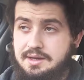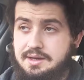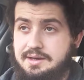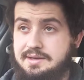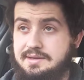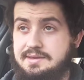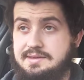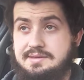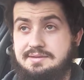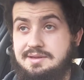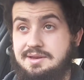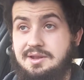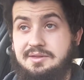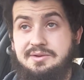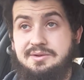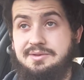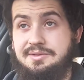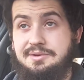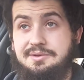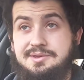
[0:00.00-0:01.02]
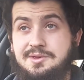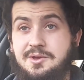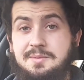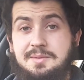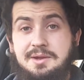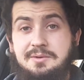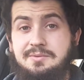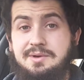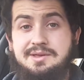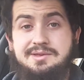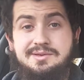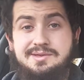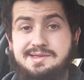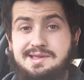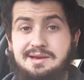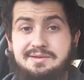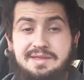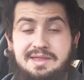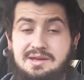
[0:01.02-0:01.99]
Because, you know, there are so many
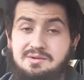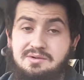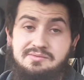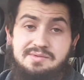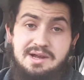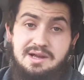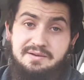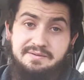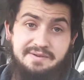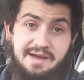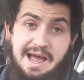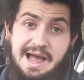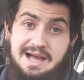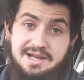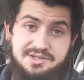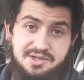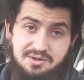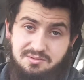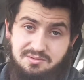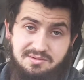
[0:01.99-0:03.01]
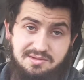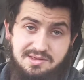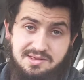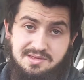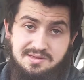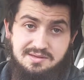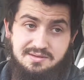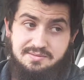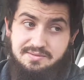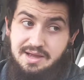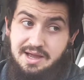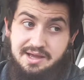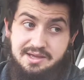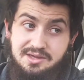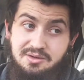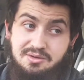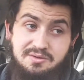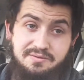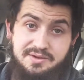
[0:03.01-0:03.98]
resources out there that were written for adults that are
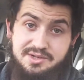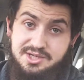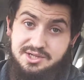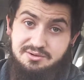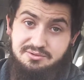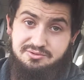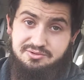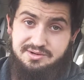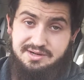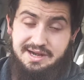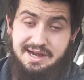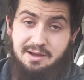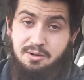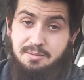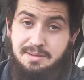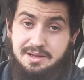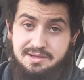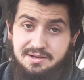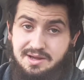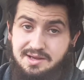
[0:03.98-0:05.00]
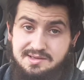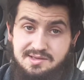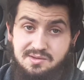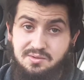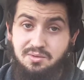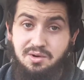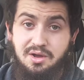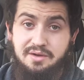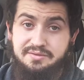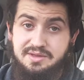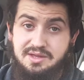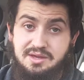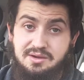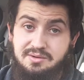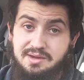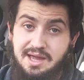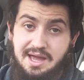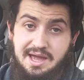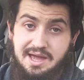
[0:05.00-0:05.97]
used for children in our madrasas all over
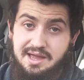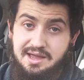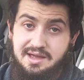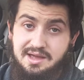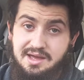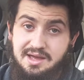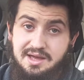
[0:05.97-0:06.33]
the UK.